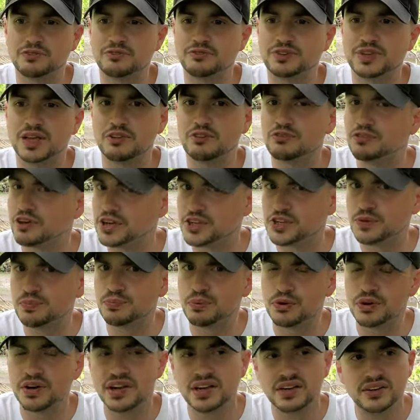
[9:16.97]
They fed you
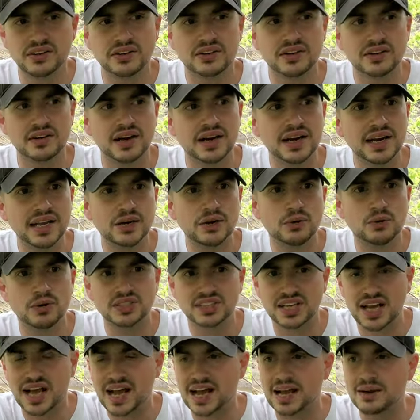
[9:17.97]
pretty good. It
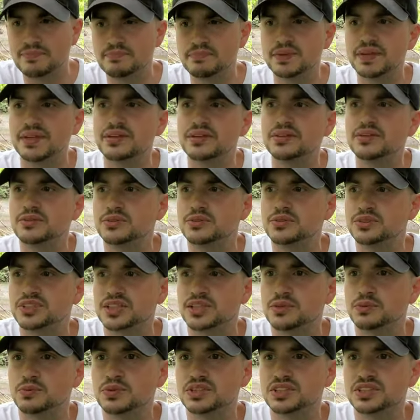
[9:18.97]
was hot meals.
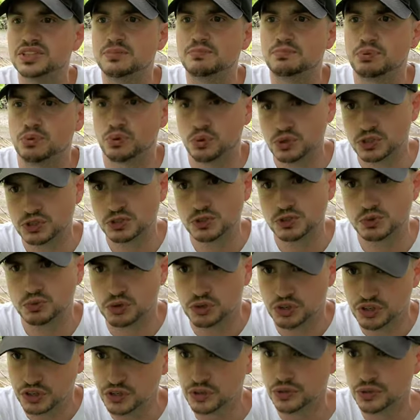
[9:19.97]
The portions
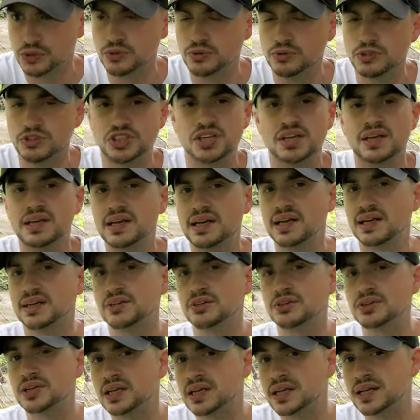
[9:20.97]
were huge, and
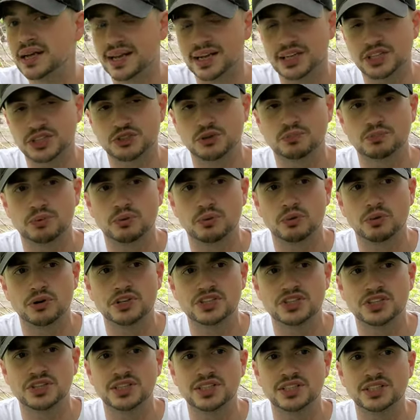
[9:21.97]
you could get extra
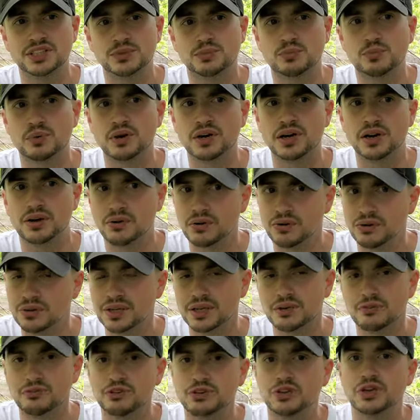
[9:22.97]
portions, but
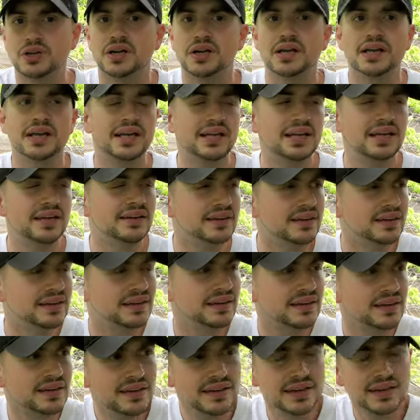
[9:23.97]
only if you're gonna eat it.
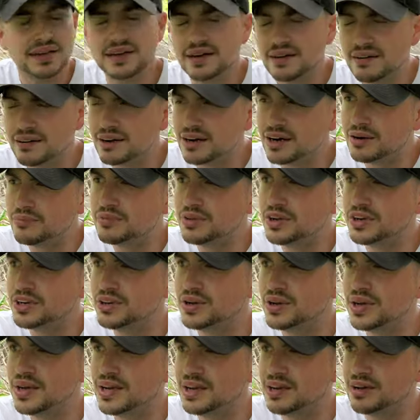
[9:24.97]
Then
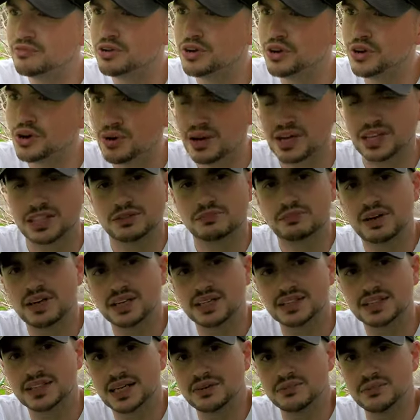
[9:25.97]
you have, you know, X
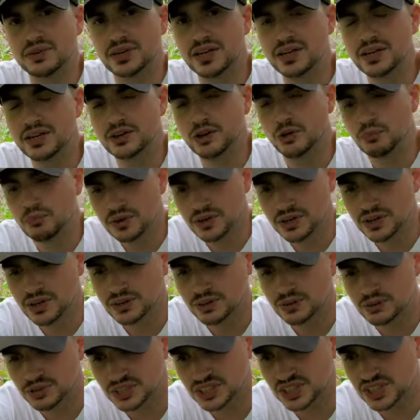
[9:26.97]
amount of time to eat your
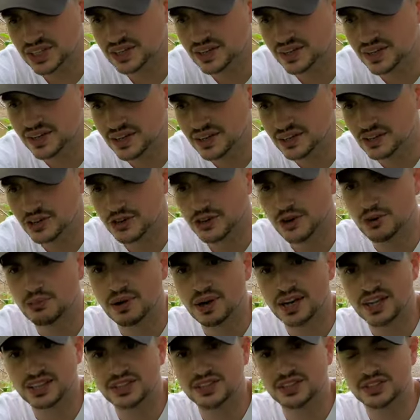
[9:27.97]
meals, and then you go
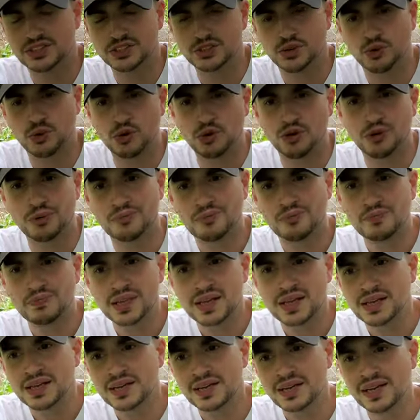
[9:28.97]
back to the dorm.
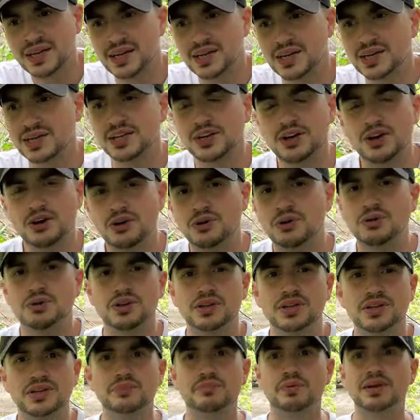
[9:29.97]
And, you know,
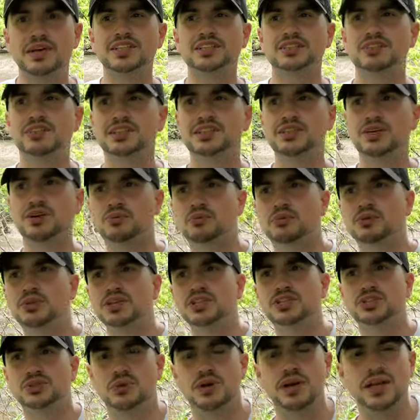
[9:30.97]
you basically don't
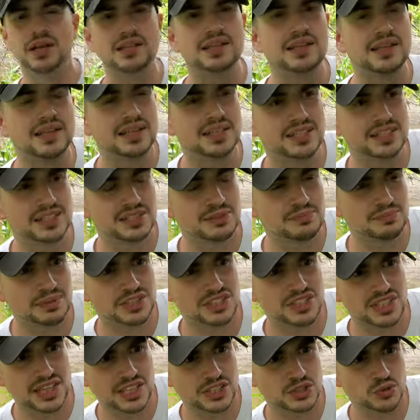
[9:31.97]
really do anything
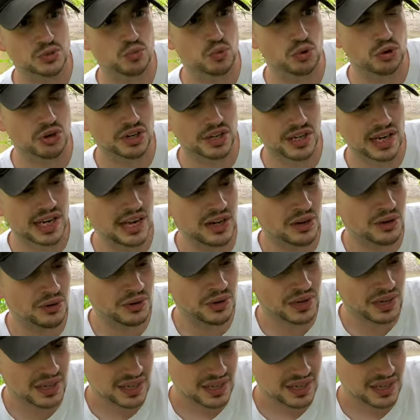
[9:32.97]
besides work out.